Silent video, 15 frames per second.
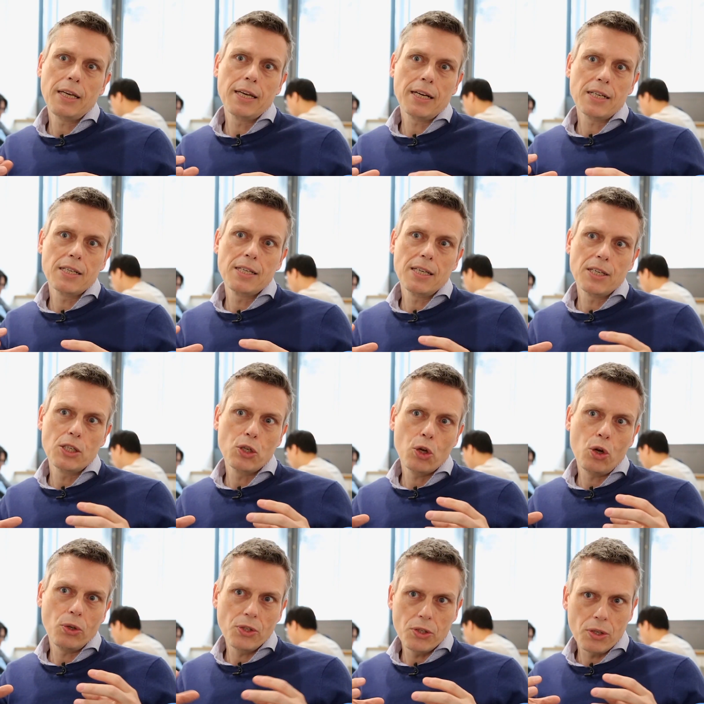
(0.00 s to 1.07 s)
There's this
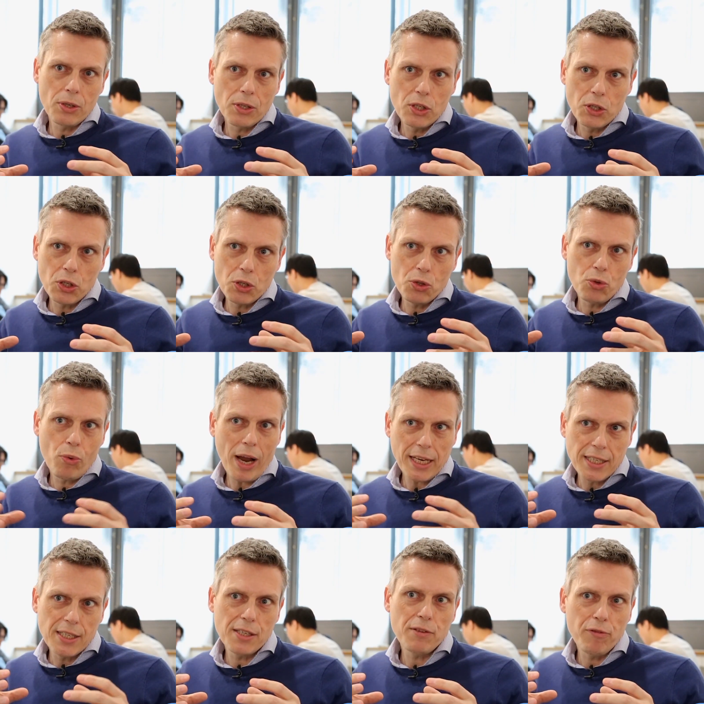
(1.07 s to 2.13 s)
constant
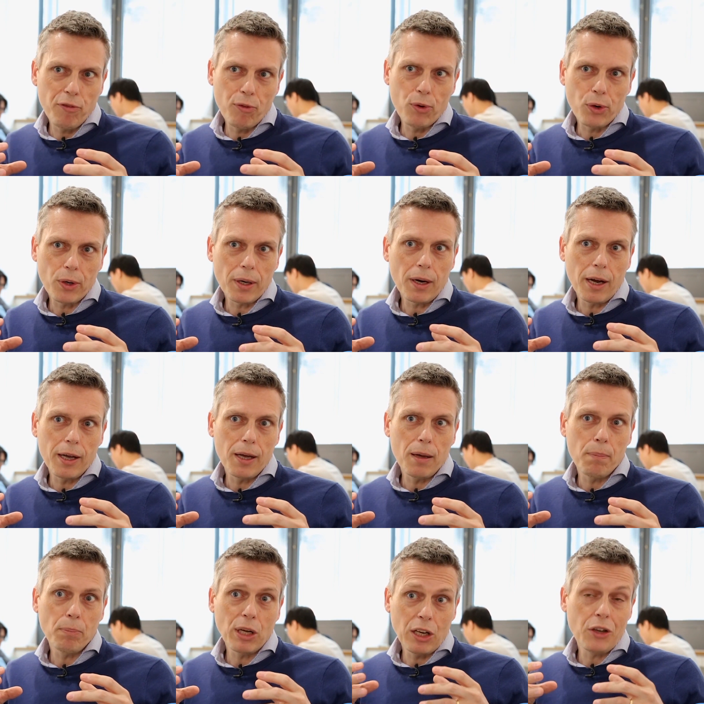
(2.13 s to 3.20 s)
stress for
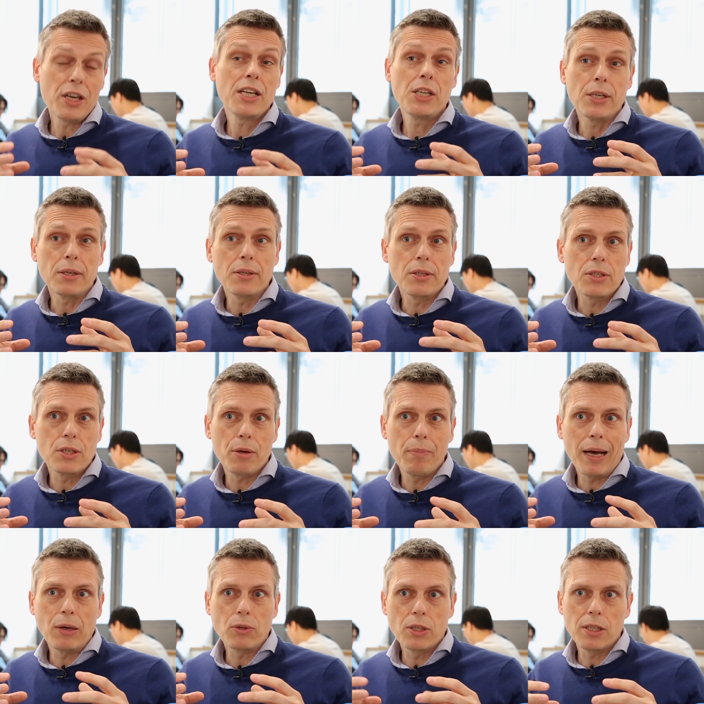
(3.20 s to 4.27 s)
um, clinicians
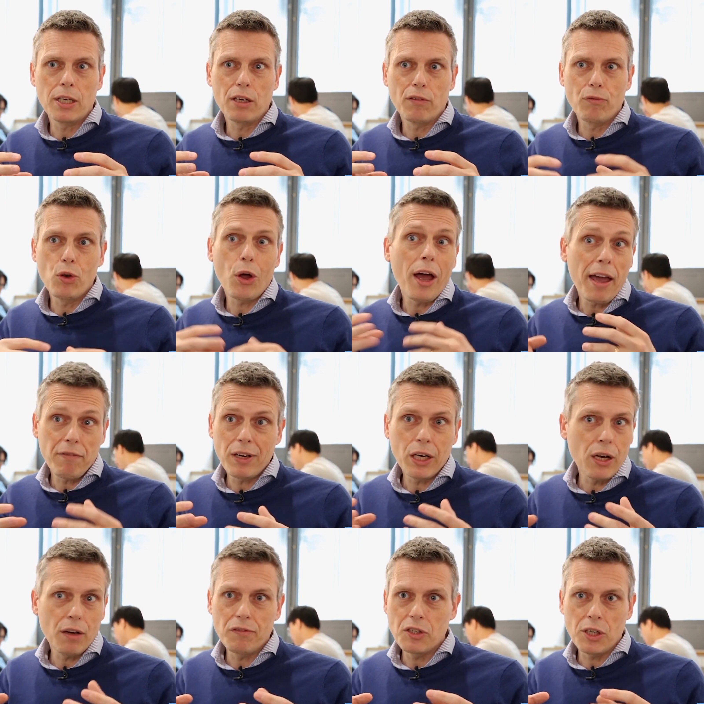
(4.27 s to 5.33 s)
about kind of not having
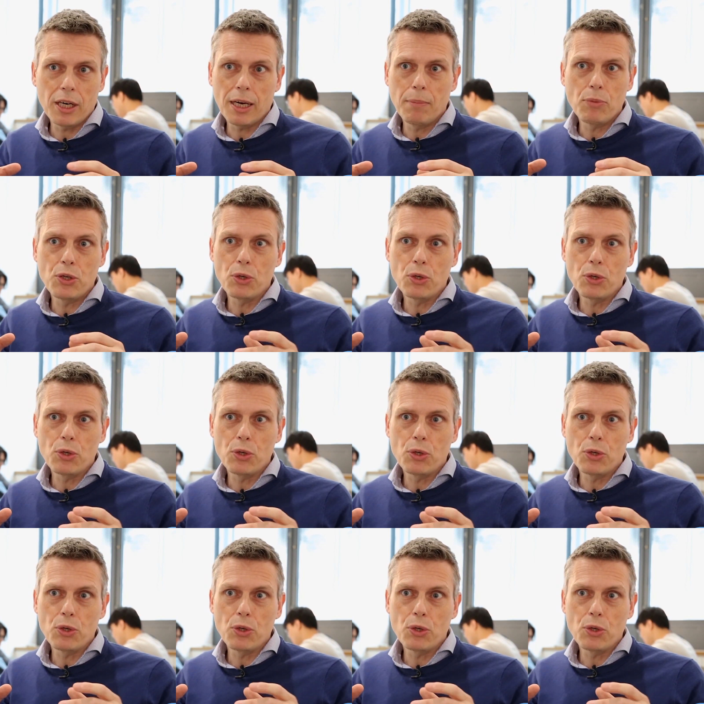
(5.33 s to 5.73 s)
enough time